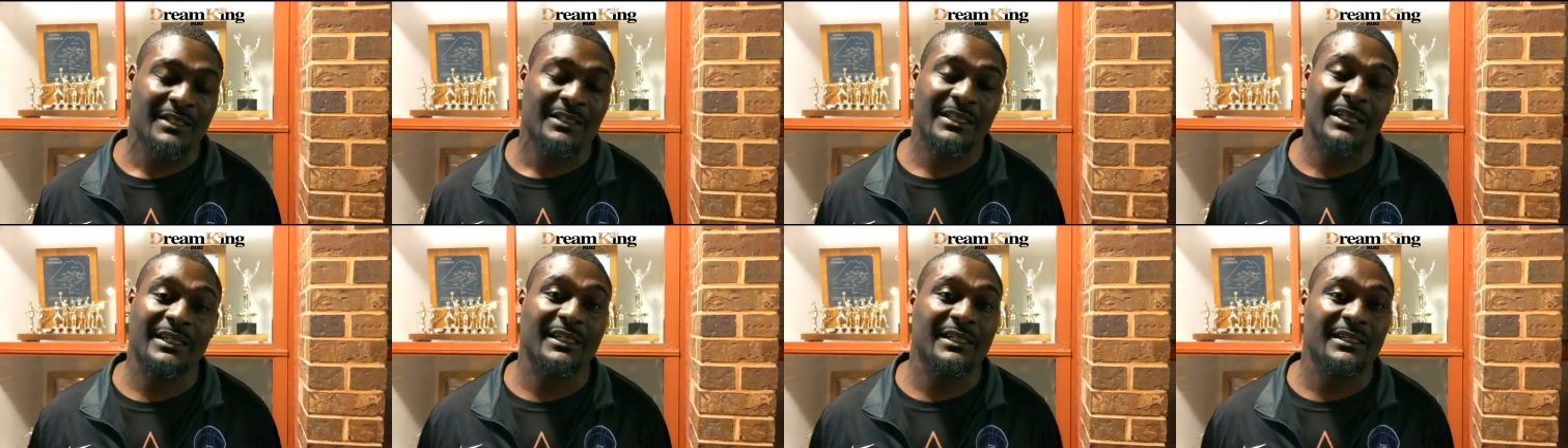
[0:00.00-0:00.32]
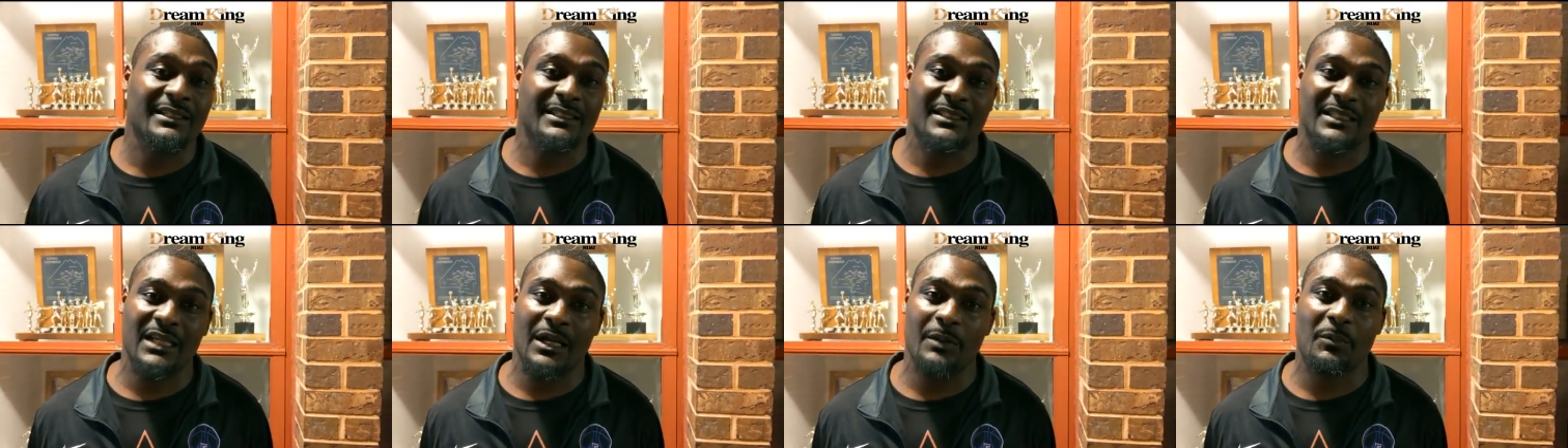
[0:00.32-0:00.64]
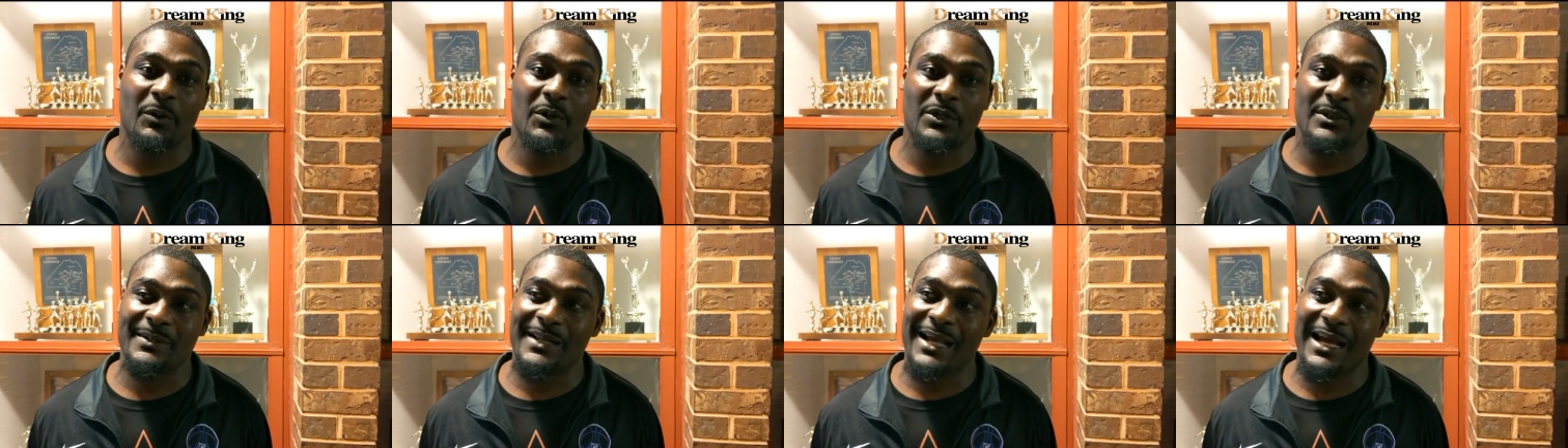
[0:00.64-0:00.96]
They need to
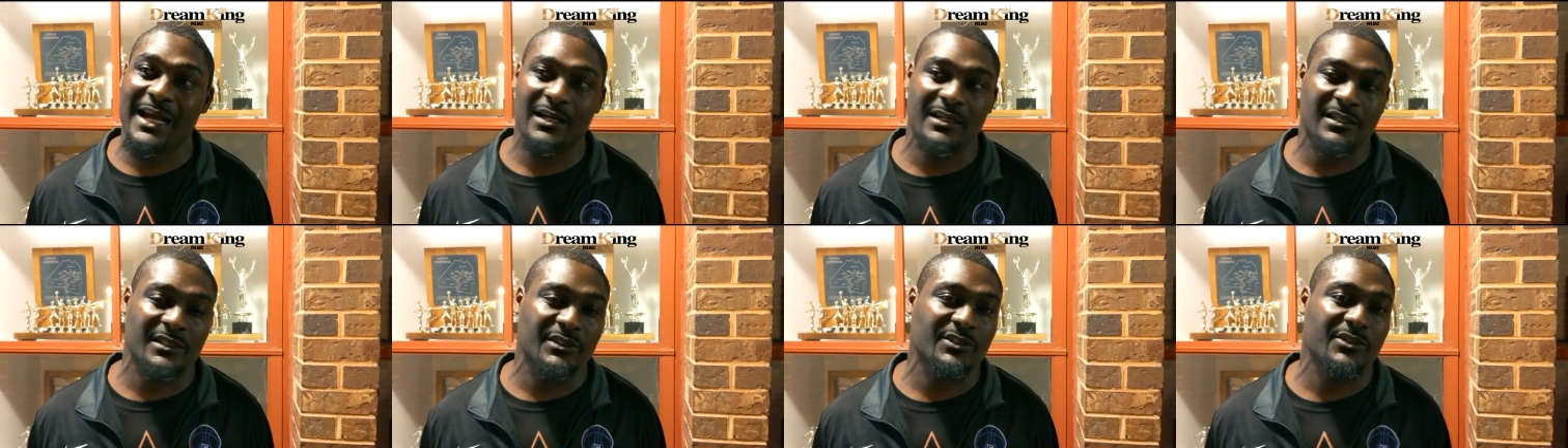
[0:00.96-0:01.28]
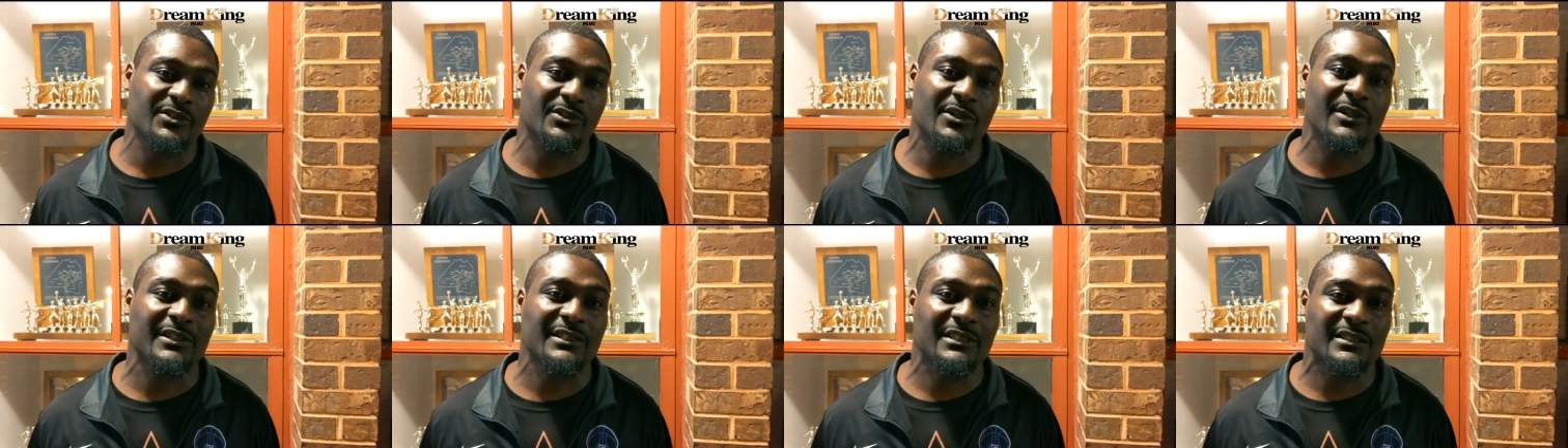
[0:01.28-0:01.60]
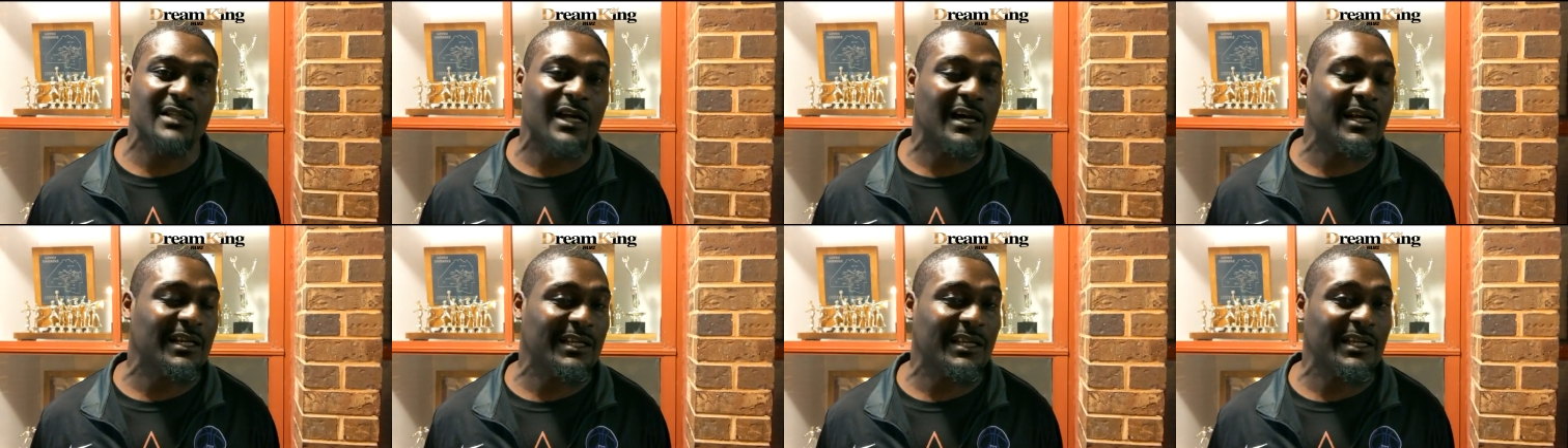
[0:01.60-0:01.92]
jump on him now because you know he's
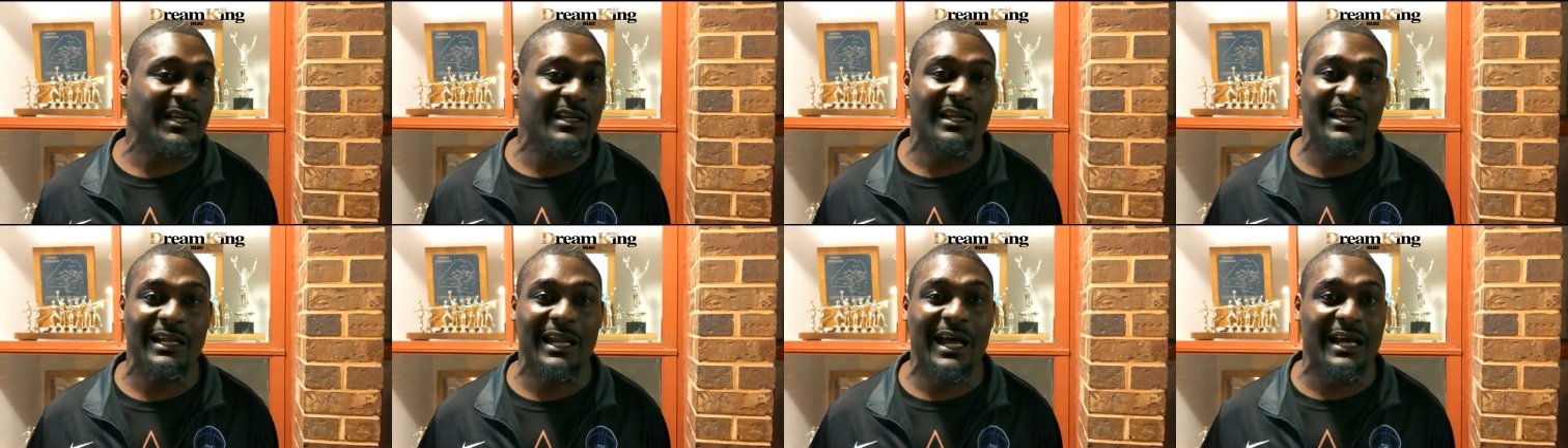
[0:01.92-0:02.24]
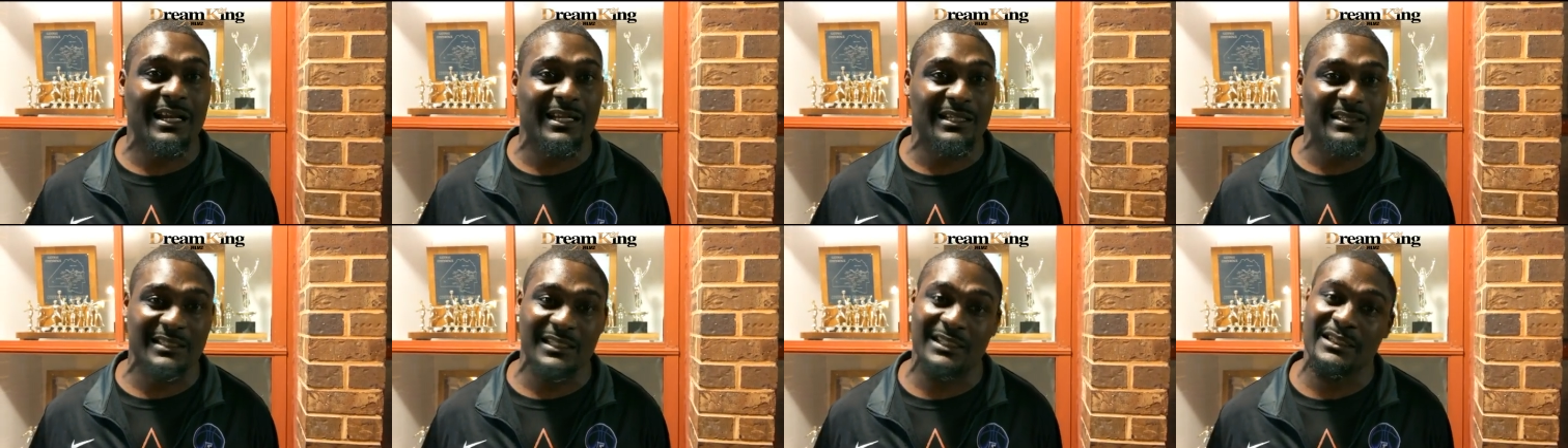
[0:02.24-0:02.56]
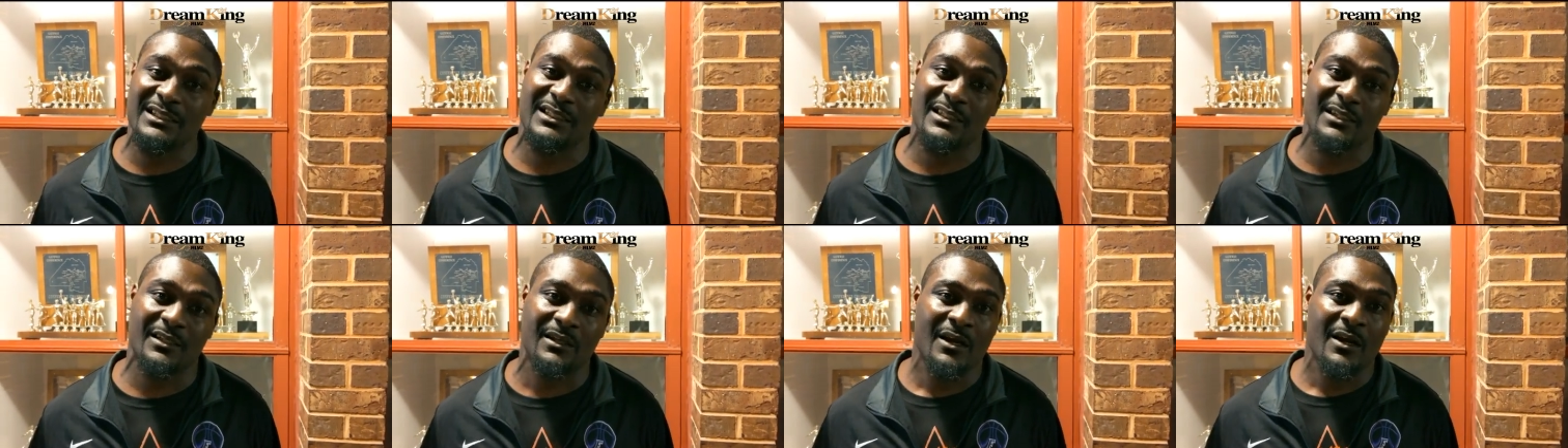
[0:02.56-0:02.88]
starting to get a lot of
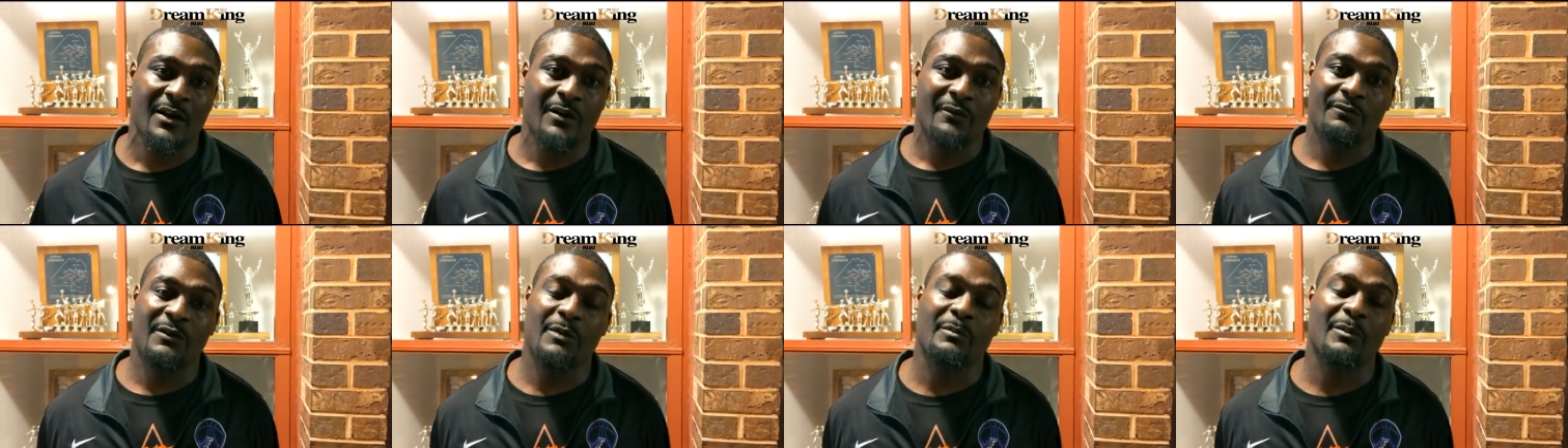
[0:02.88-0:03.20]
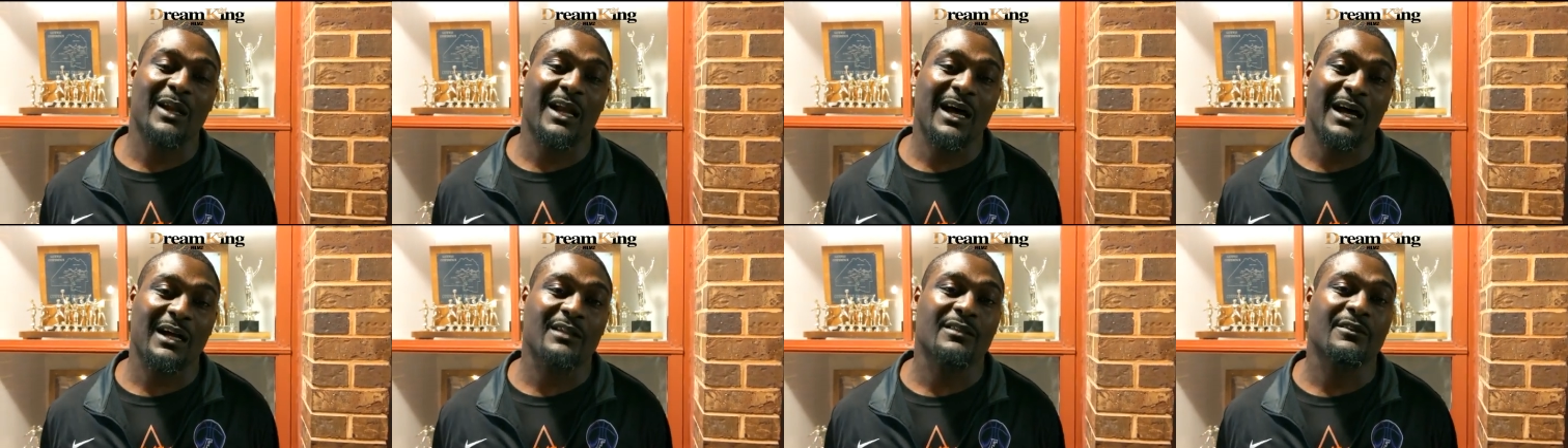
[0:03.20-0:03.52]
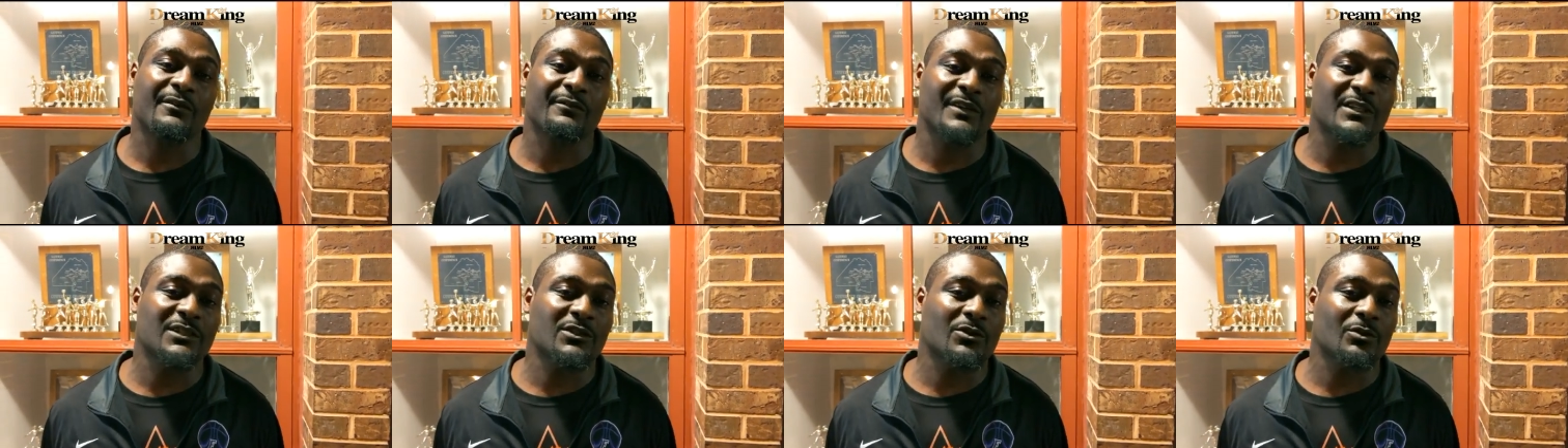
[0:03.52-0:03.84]
attention from a lot of
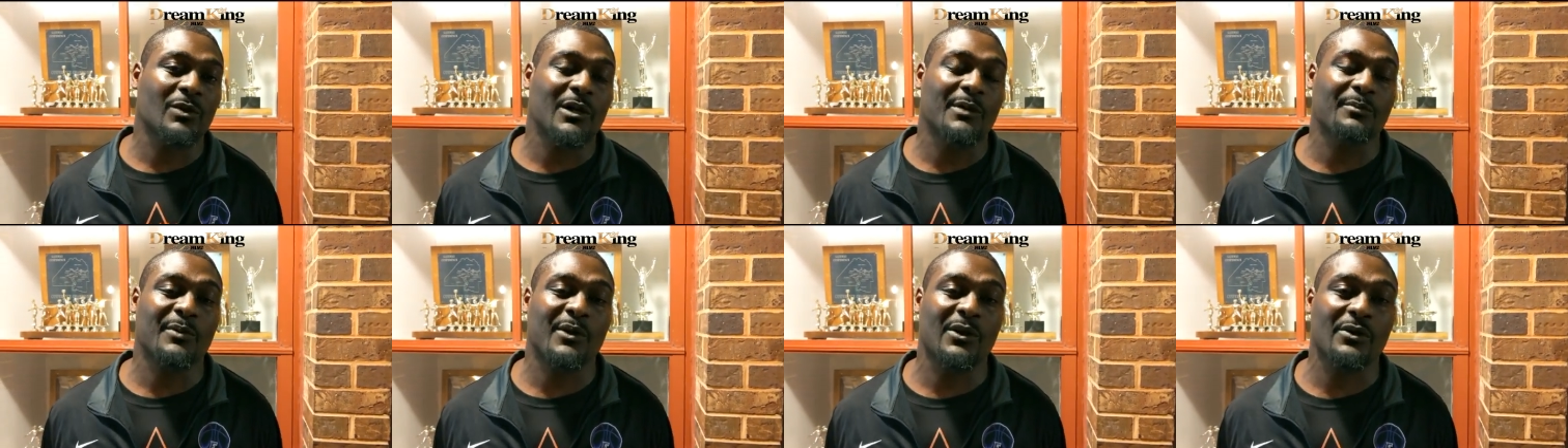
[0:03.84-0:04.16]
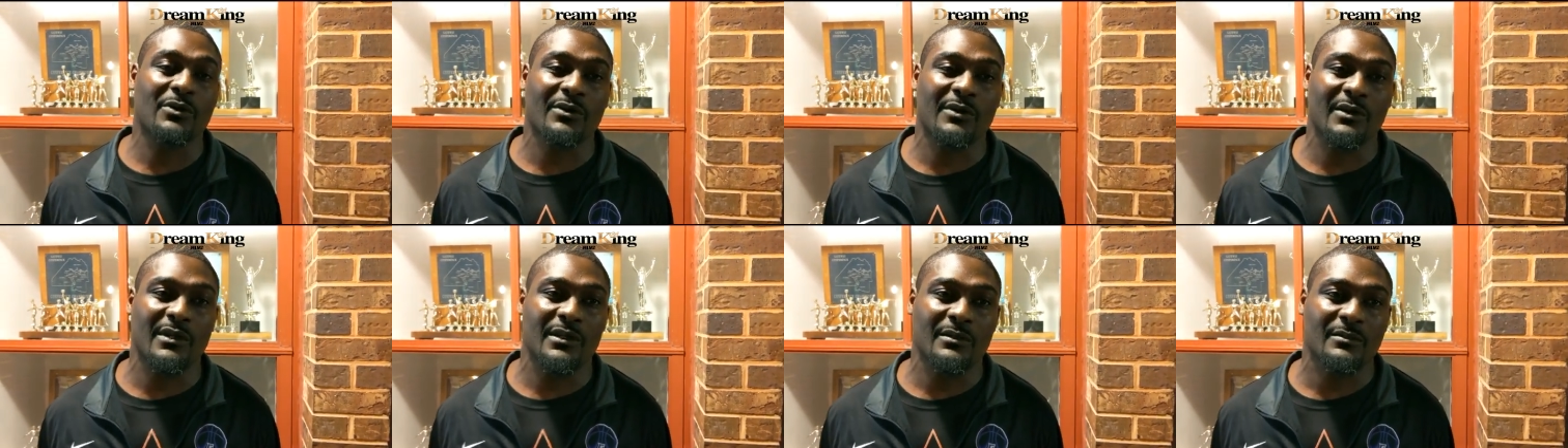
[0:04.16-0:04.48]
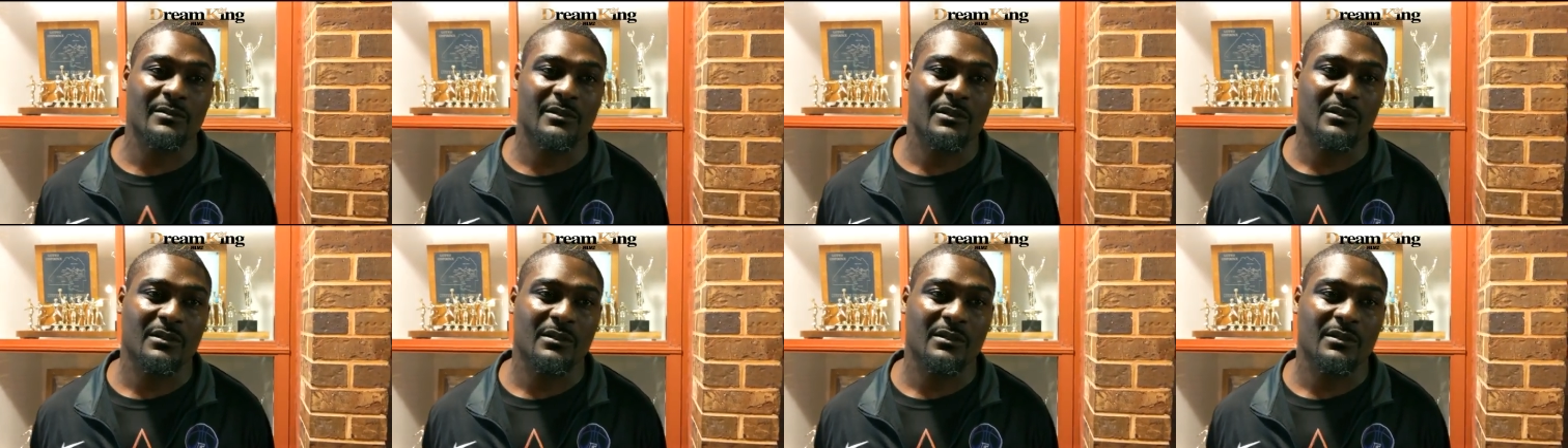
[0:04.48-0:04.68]
Division One programs.